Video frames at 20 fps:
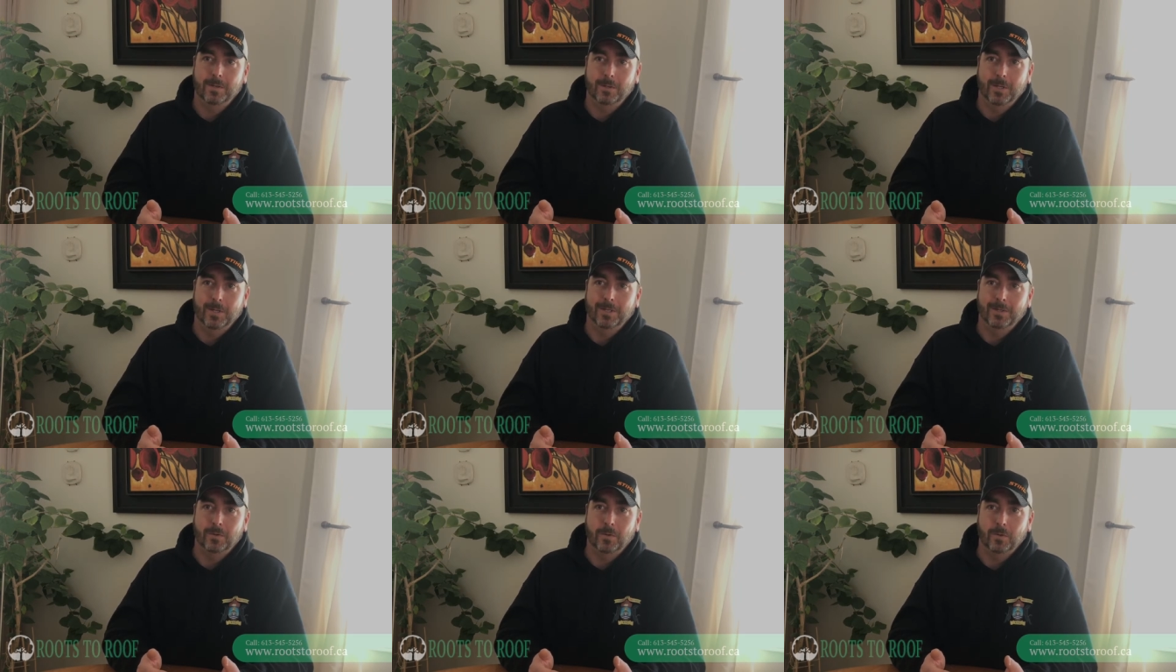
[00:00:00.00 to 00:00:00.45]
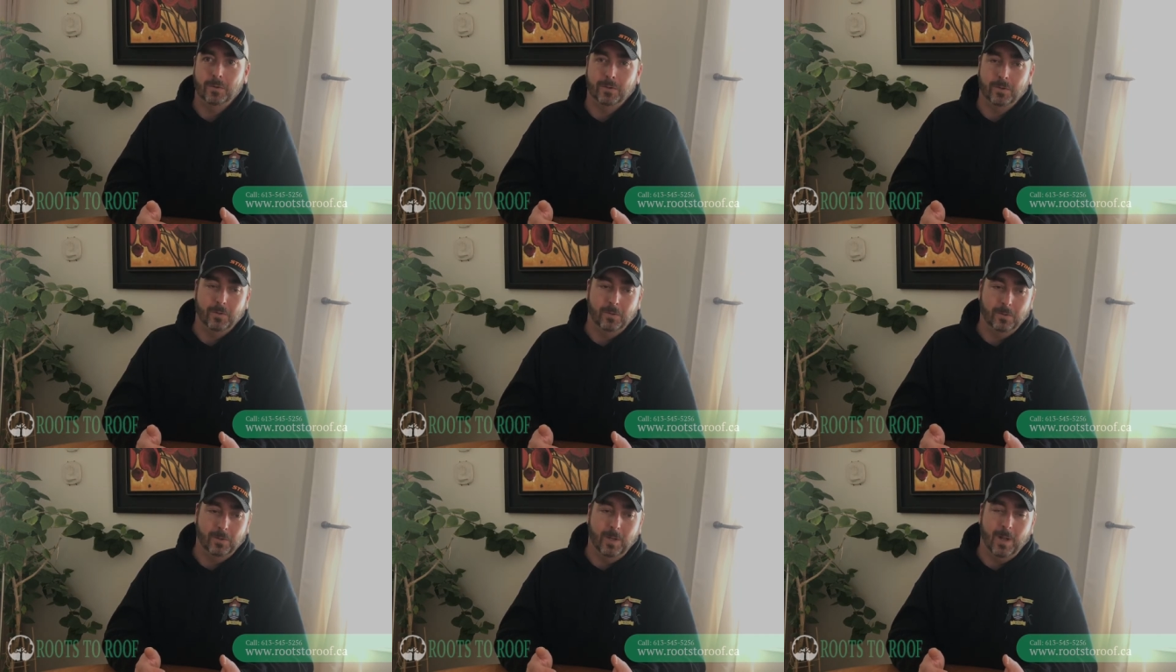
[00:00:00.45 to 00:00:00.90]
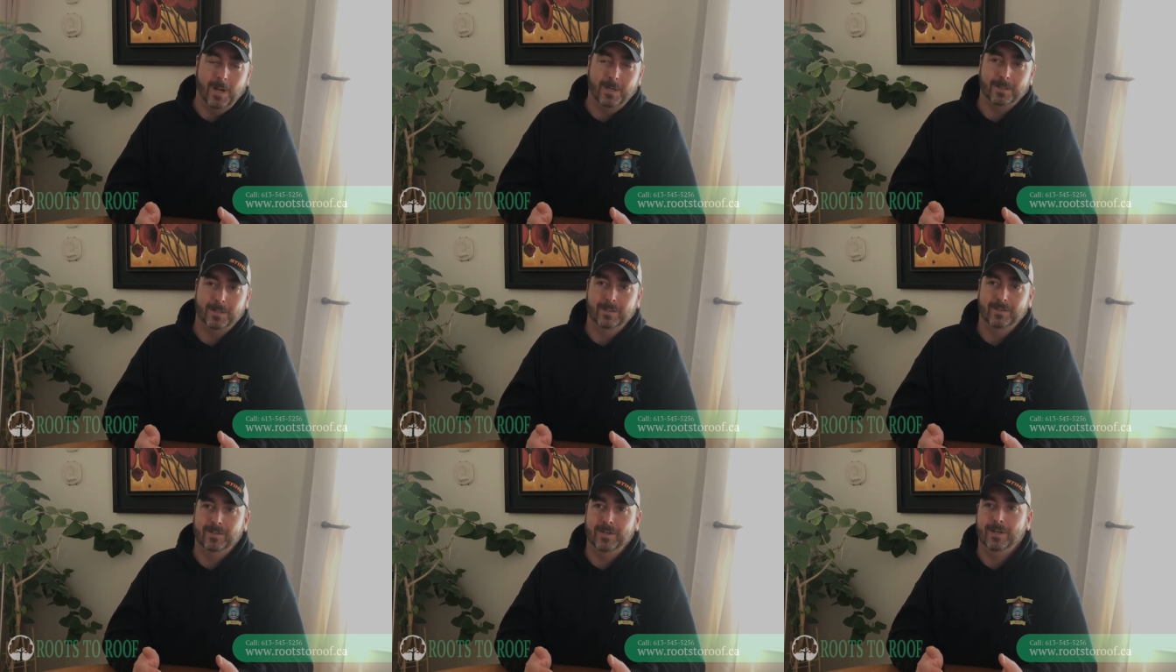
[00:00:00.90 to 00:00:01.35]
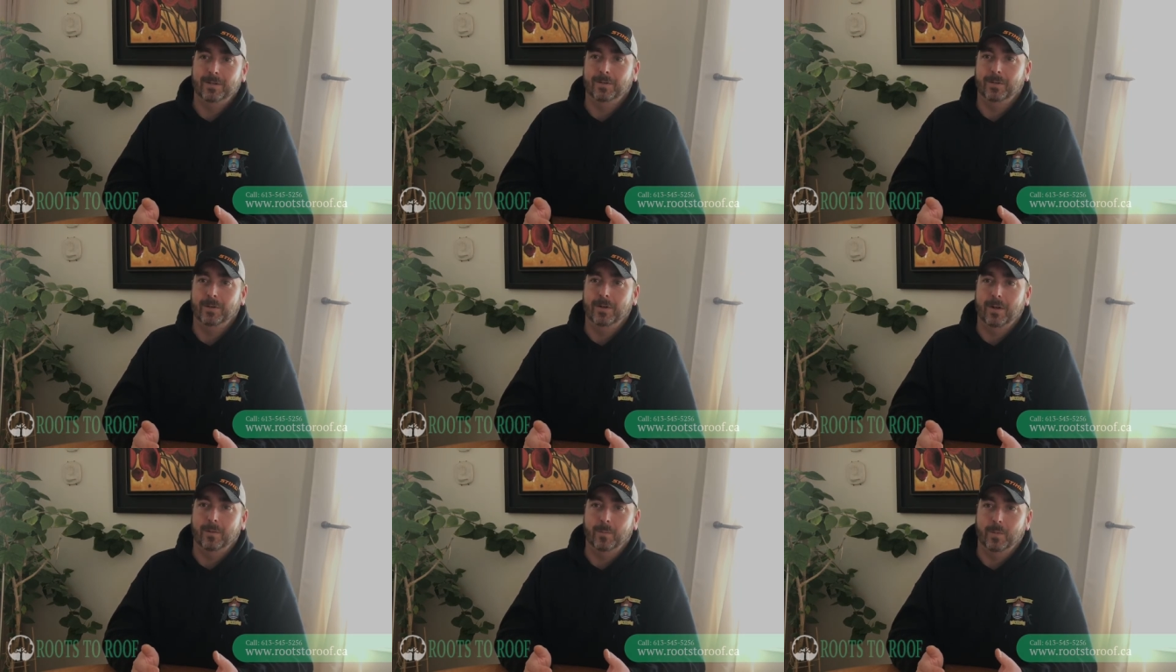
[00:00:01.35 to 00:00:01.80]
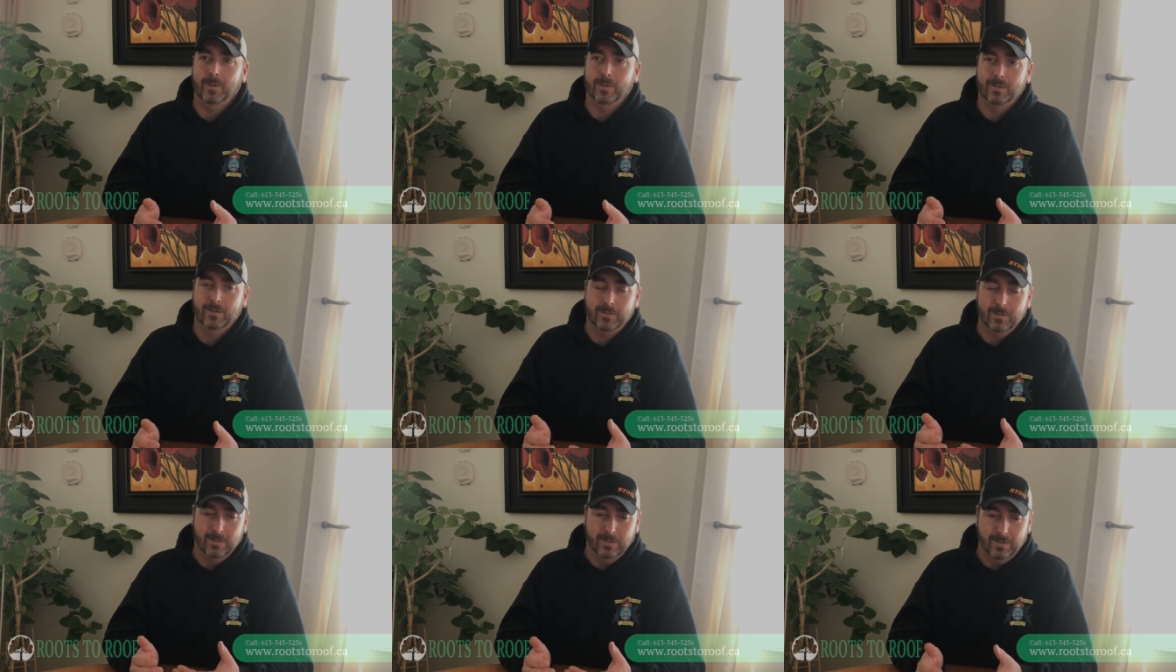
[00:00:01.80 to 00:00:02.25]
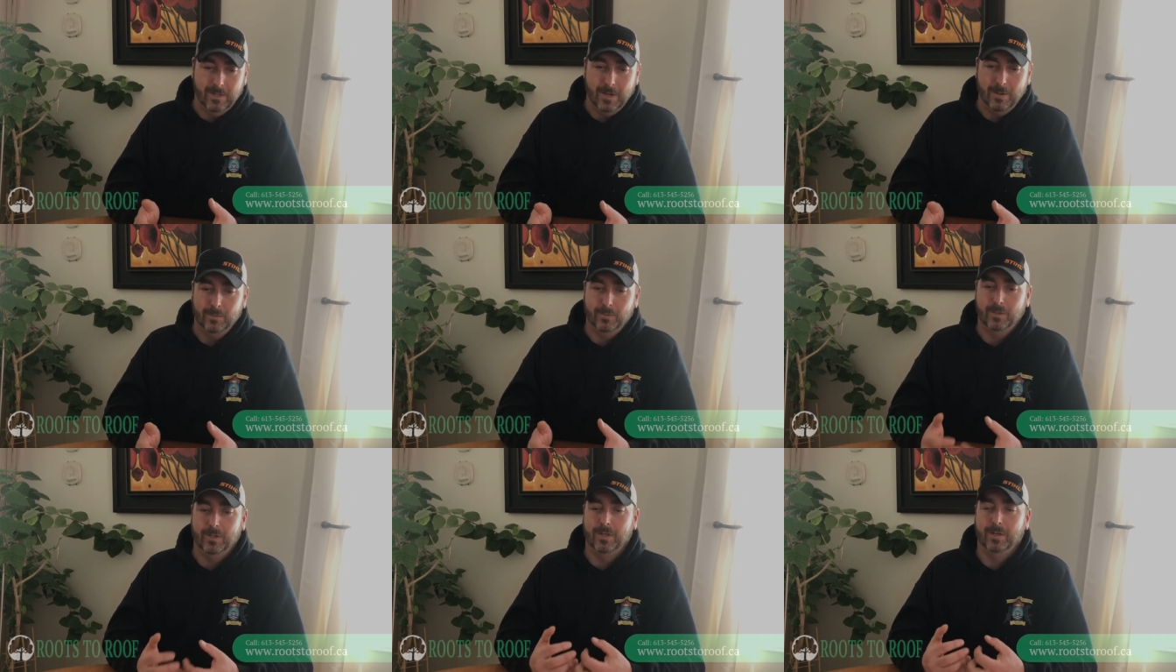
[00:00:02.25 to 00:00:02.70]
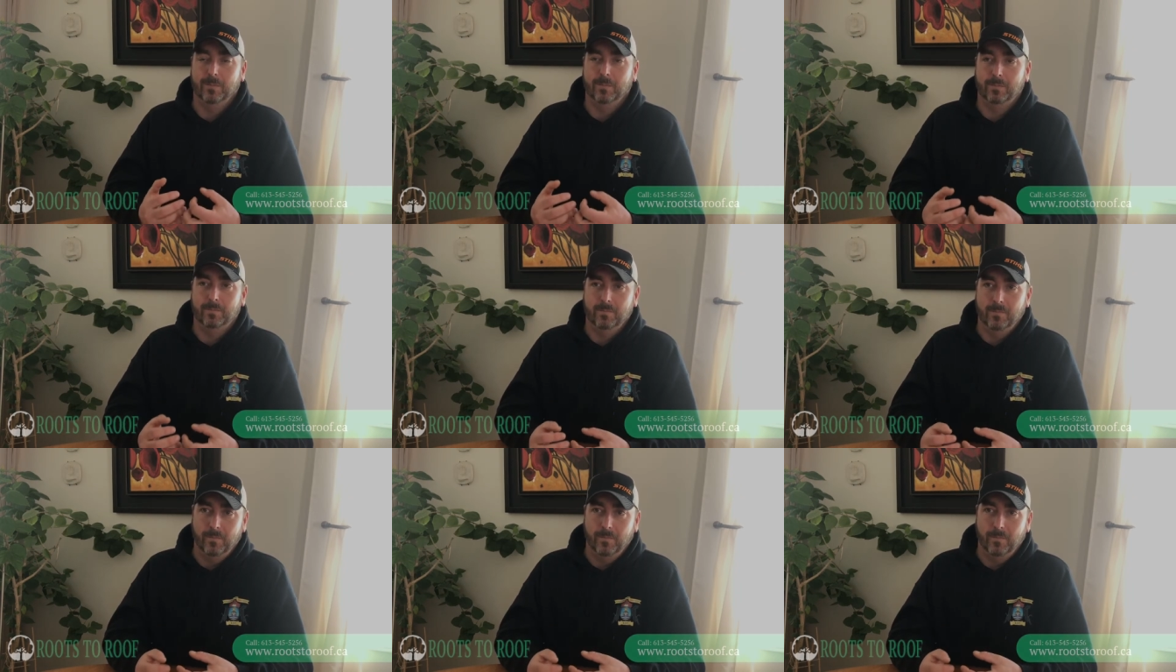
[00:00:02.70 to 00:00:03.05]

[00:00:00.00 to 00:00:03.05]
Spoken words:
need to know the old lot and concession numbers, the township,